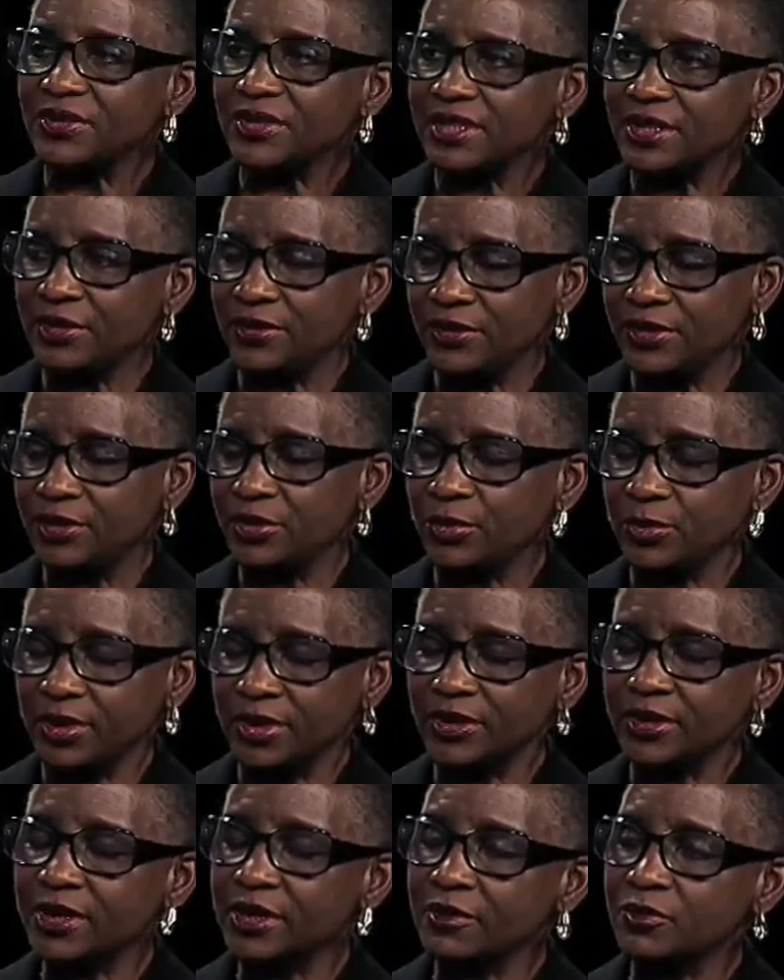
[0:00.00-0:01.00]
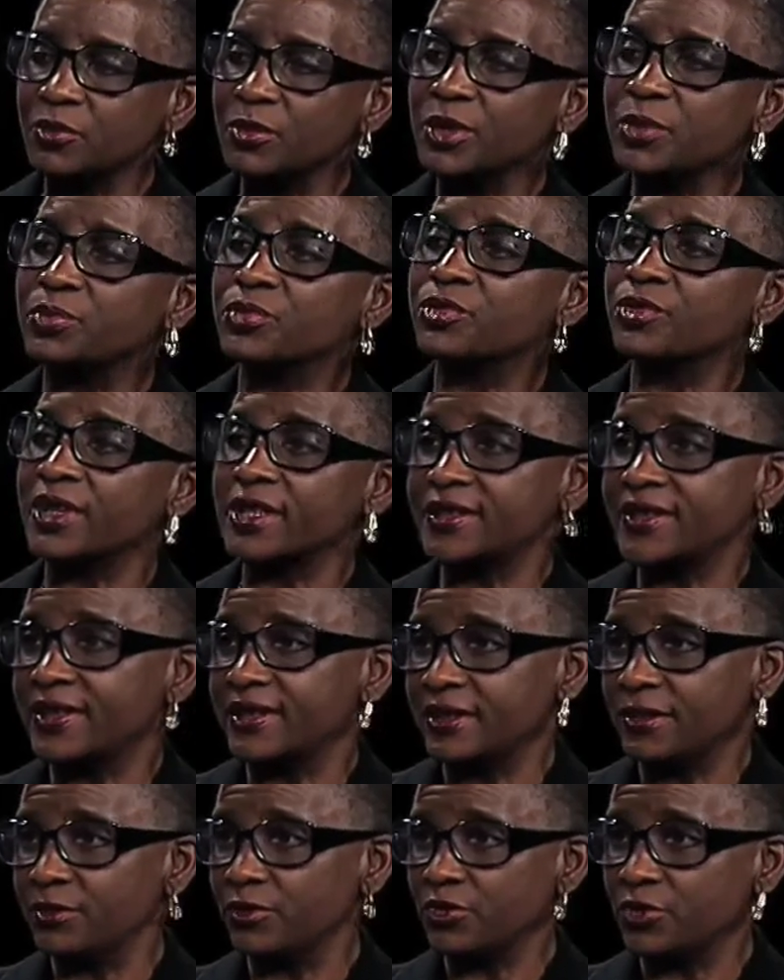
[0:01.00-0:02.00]
the Ethiopian government press
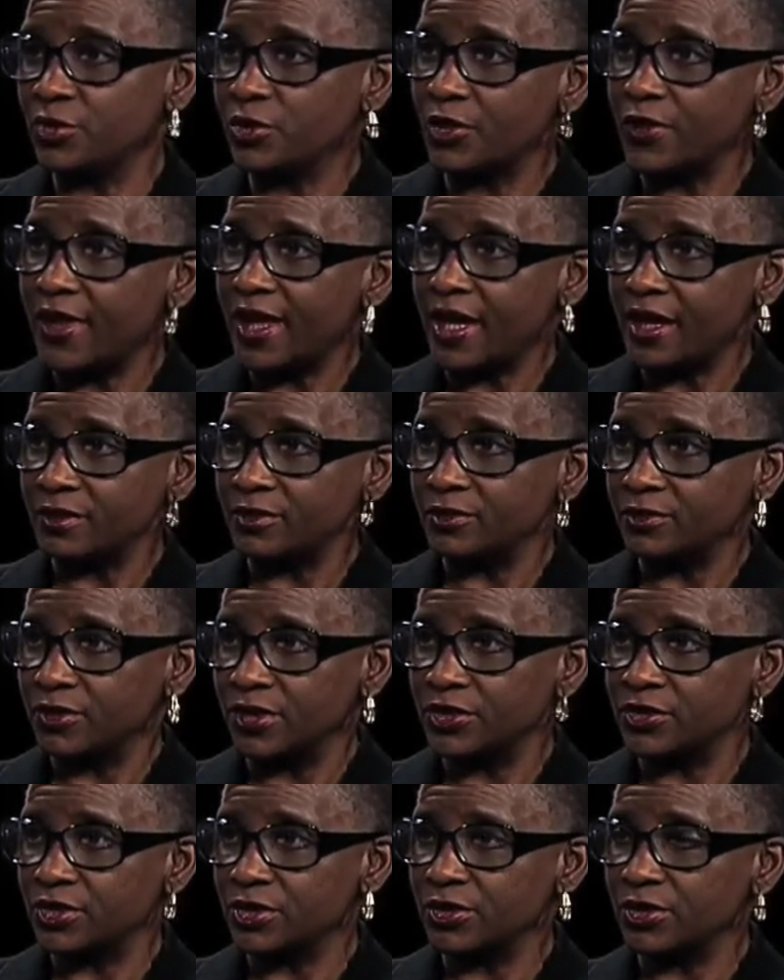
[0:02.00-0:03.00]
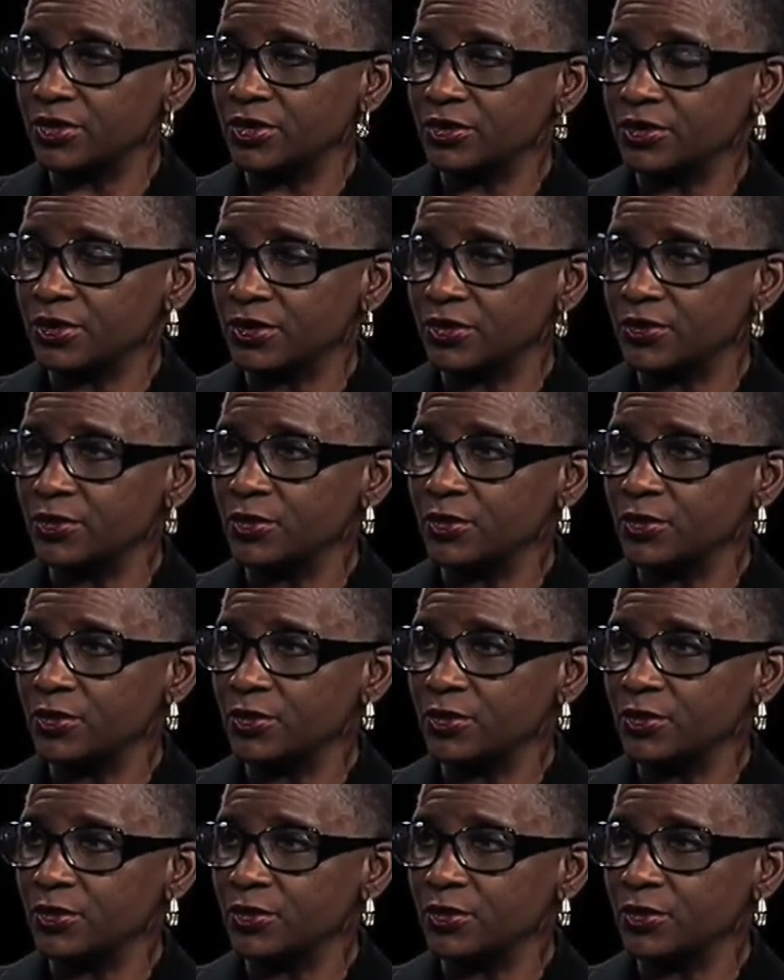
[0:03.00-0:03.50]
them for that return, or